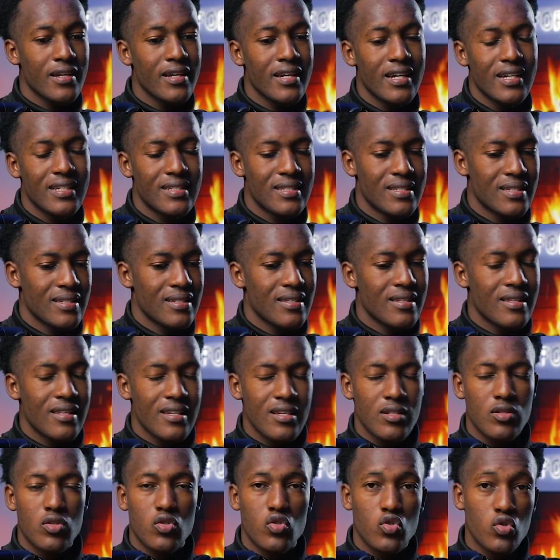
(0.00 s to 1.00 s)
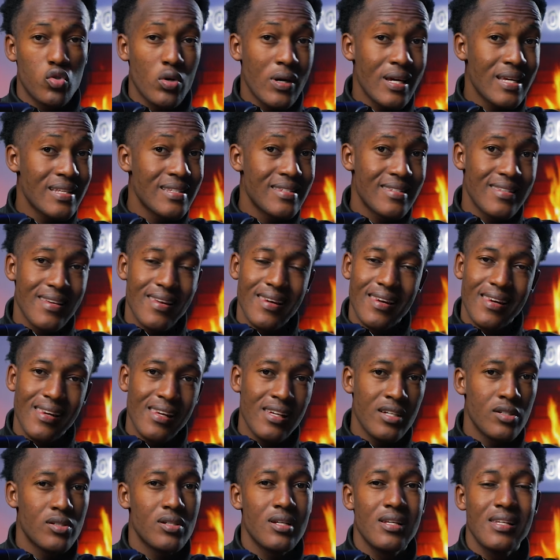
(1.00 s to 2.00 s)
get these trades
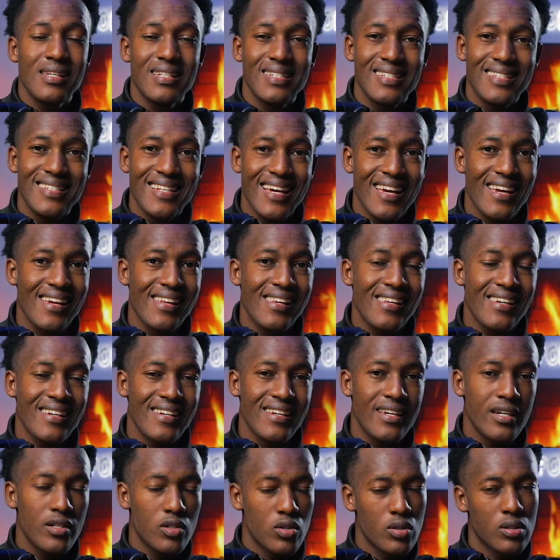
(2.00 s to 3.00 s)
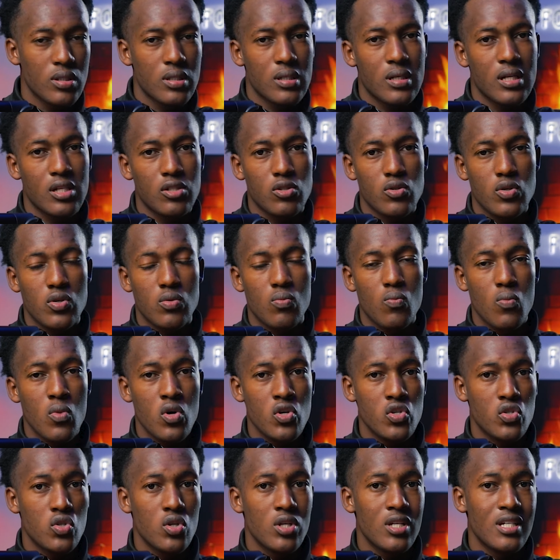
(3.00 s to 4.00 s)
literally daily, get to interact with
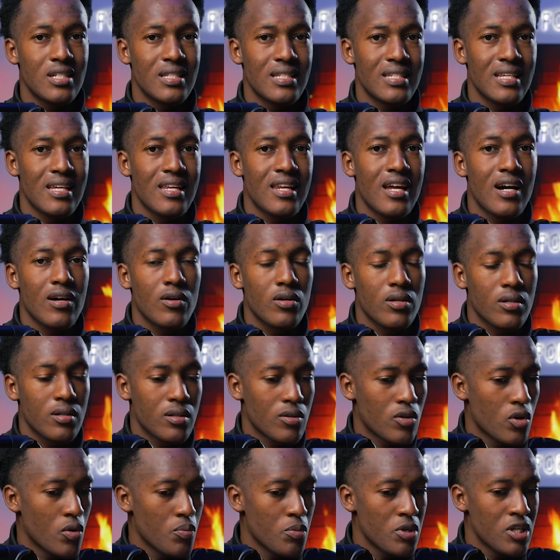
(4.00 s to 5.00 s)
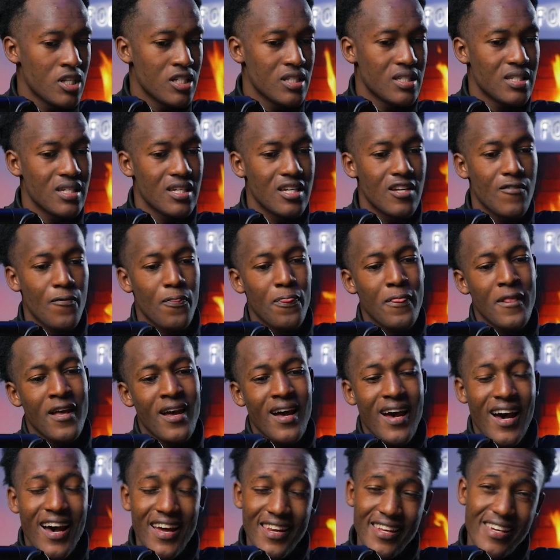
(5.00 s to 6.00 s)
more students in our community.
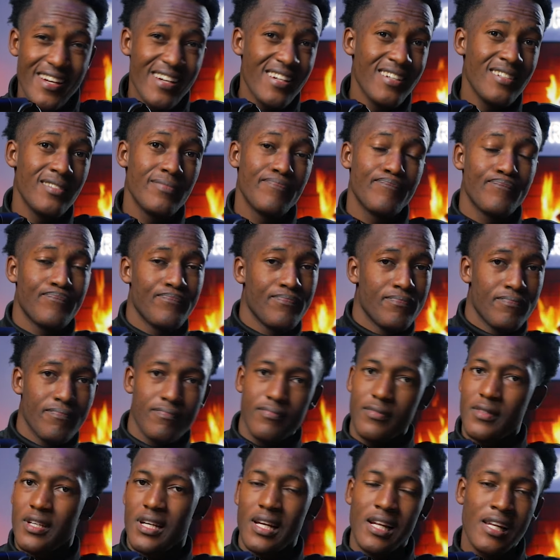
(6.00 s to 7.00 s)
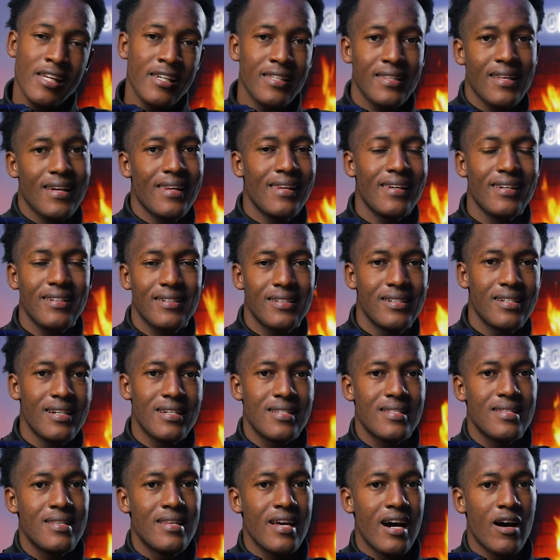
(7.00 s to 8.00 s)
And yeah, click the link
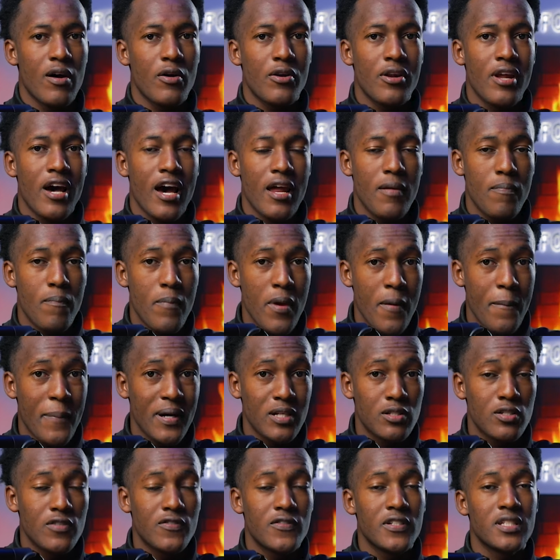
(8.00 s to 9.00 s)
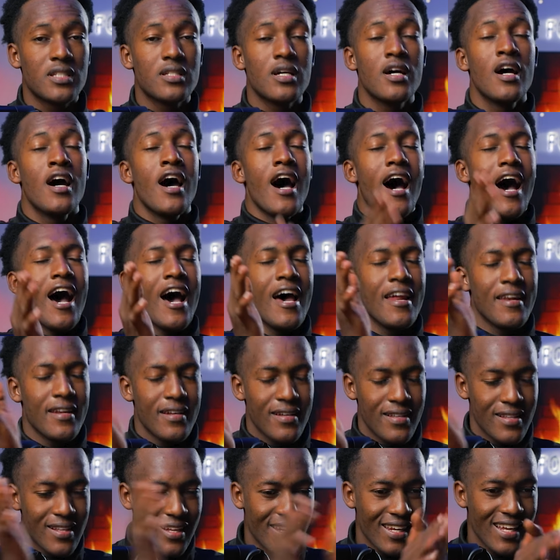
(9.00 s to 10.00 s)
just down and be part of it. And
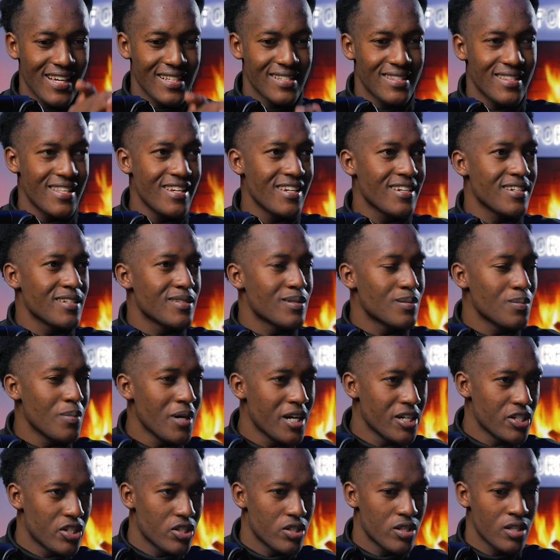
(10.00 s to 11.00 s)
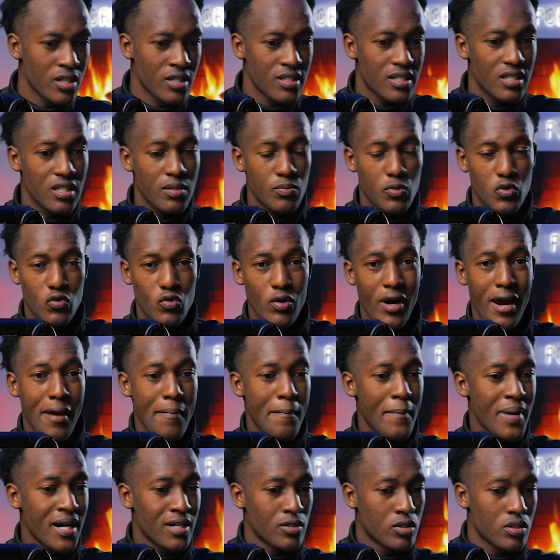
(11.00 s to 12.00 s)
the last thing, smash the
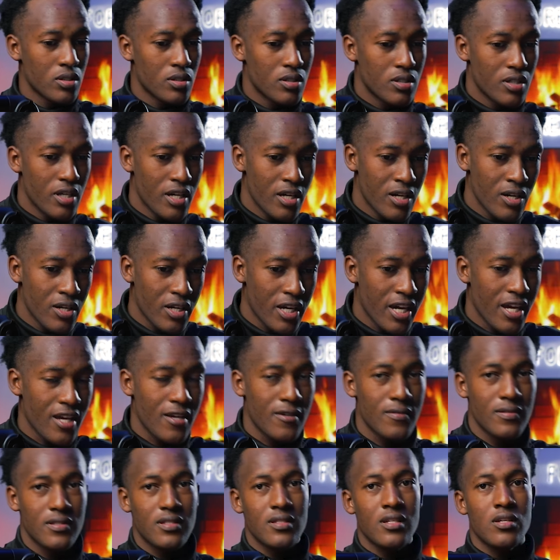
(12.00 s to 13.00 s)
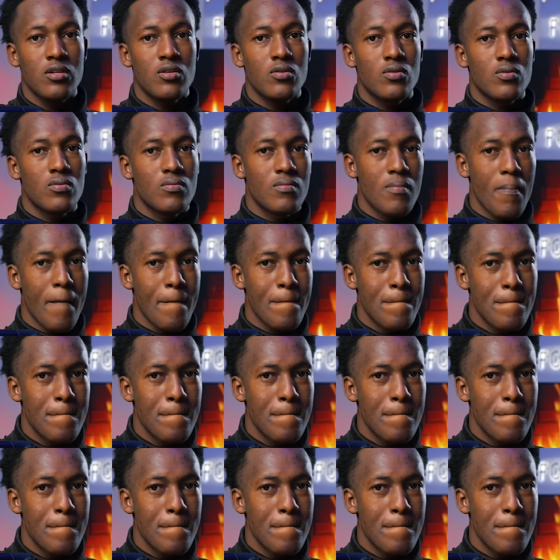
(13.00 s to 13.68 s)
subscribe button. Okay, see you.